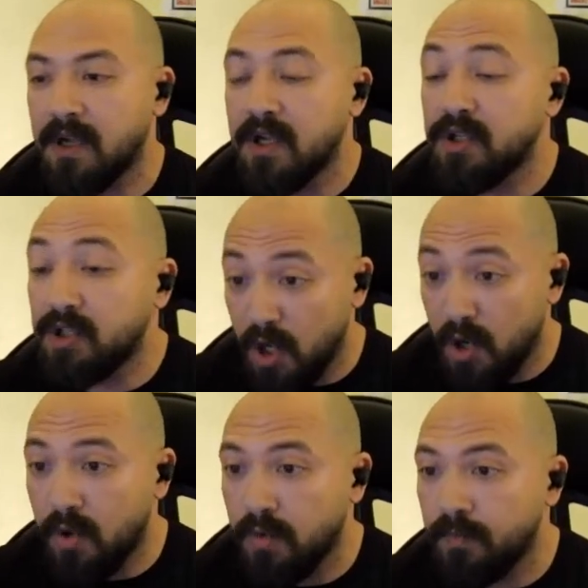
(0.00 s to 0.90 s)

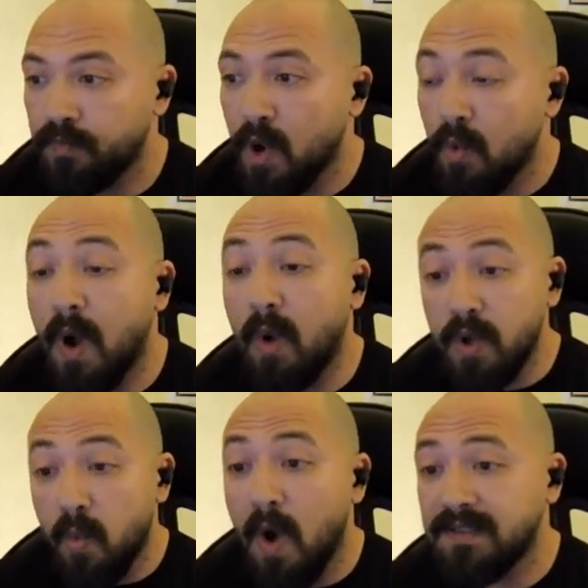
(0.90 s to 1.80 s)
So what we
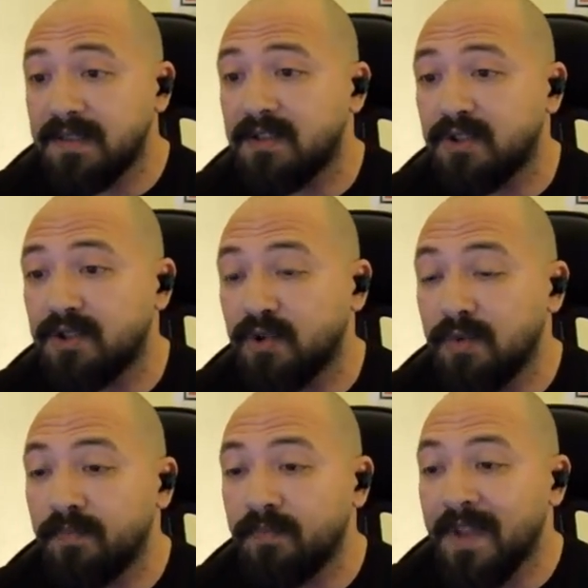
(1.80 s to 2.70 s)
wanted to do
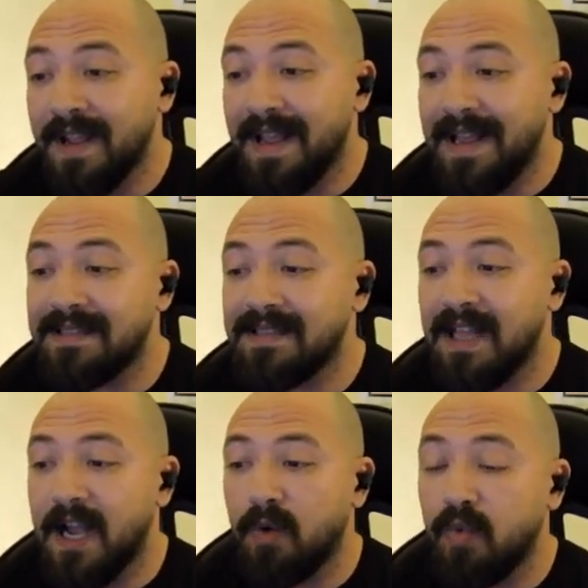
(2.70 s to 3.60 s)
is
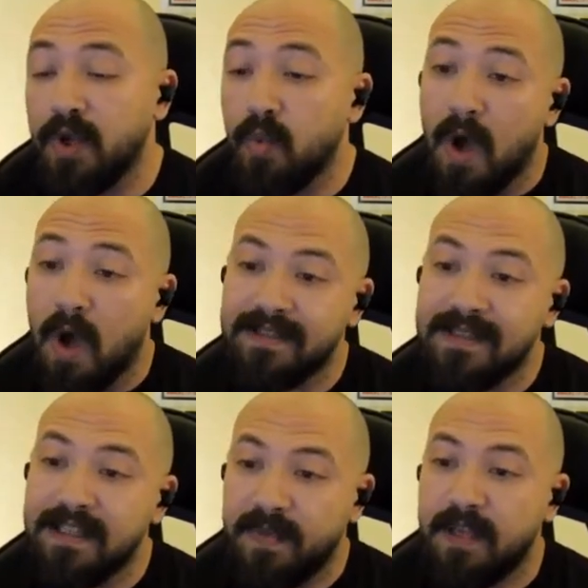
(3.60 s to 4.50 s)
that we
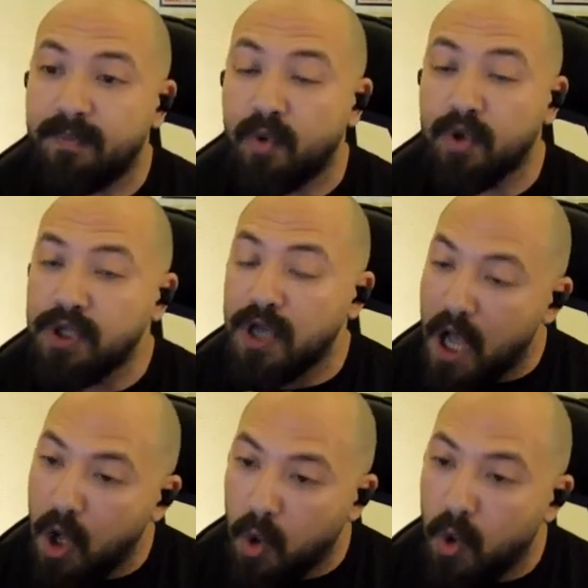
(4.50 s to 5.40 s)
wanted people not
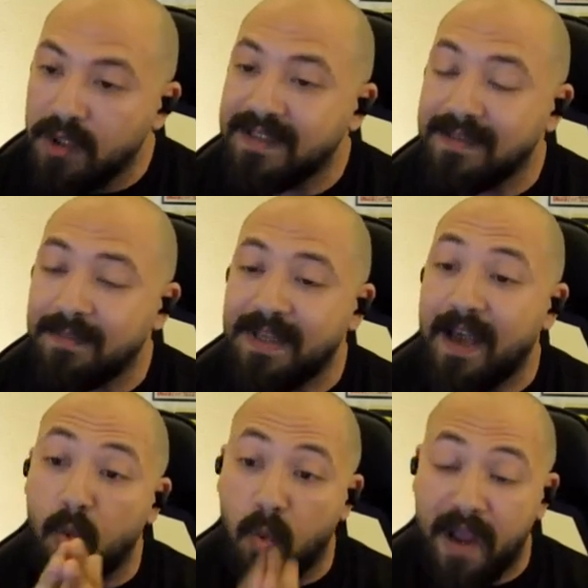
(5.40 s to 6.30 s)
only to be
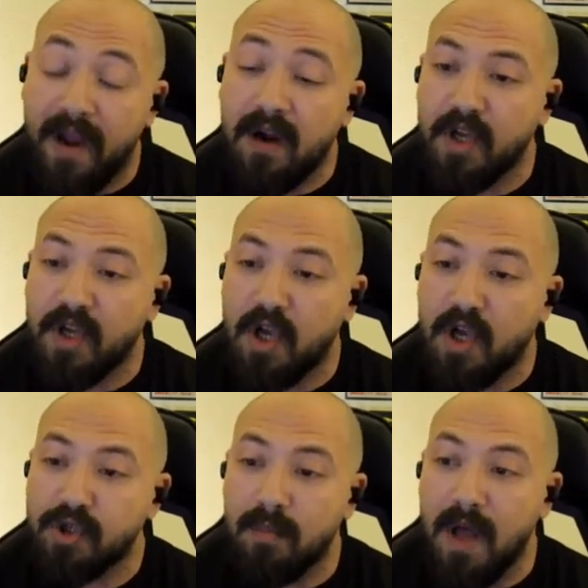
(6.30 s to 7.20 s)
aware of the
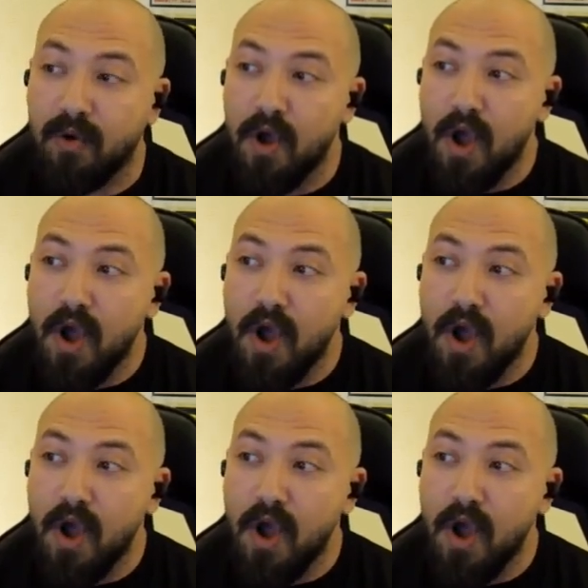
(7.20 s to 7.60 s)
cultural model,